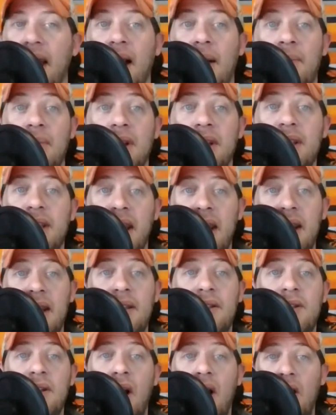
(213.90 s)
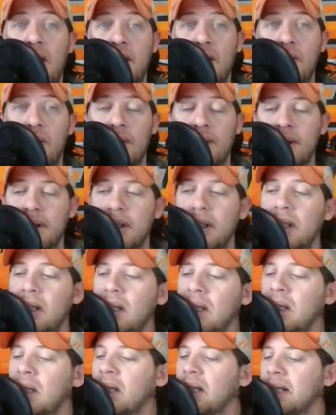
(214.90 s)
I'm going to say to Ollie Gordon.
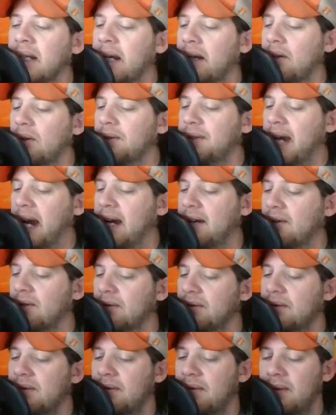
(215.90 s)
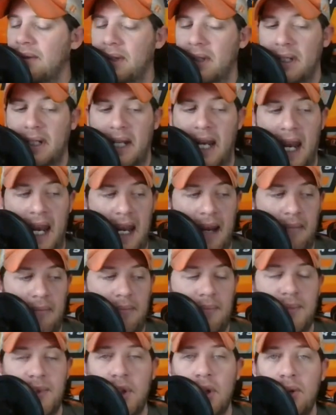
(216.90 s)
Kendal Daniels
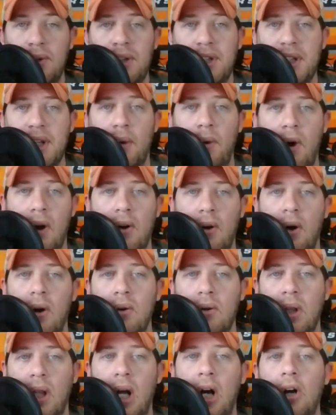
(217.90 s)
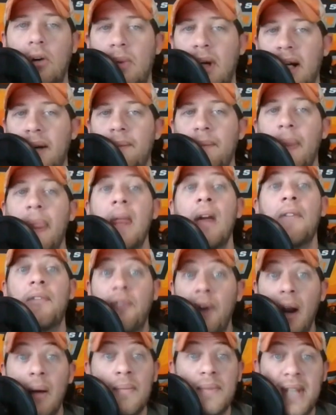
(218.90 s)
came to Stillwater, Oklahoma
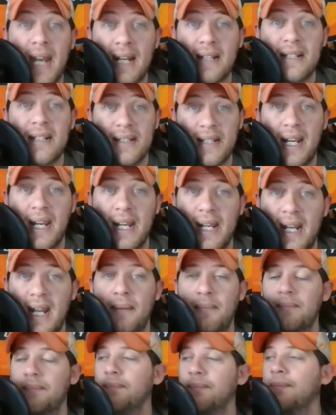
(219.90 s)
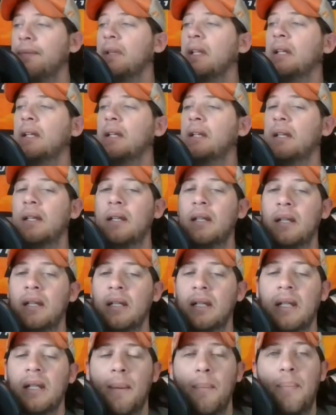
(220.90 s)
from Texas A&M
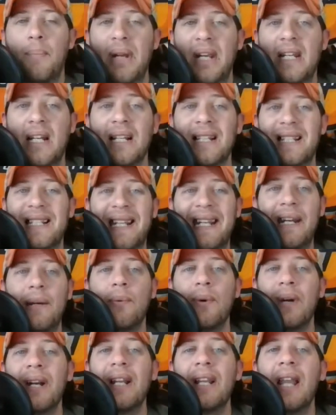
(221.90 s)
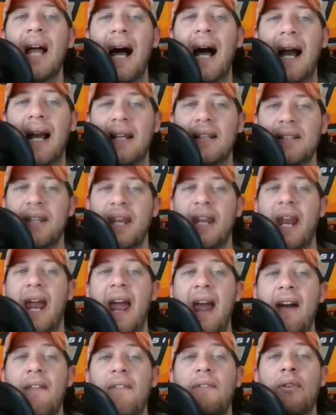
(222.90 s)
because he realized that
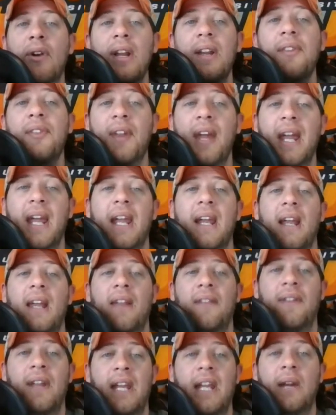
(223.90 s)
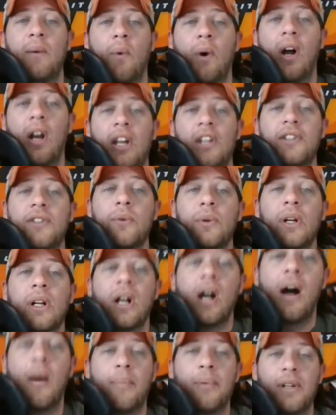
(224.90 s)
everything that he wanted to
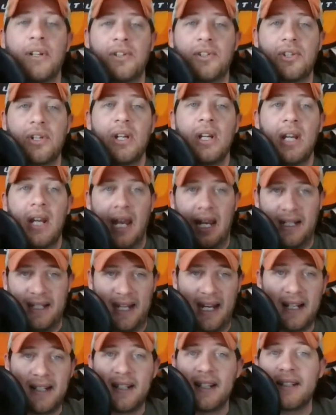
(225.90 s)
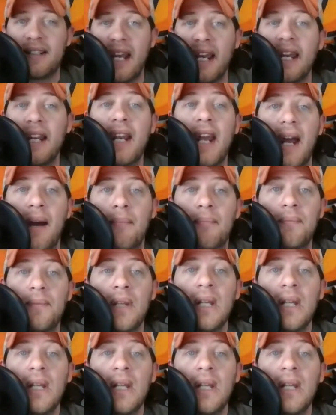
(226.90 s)
accomplish at Texas A&M,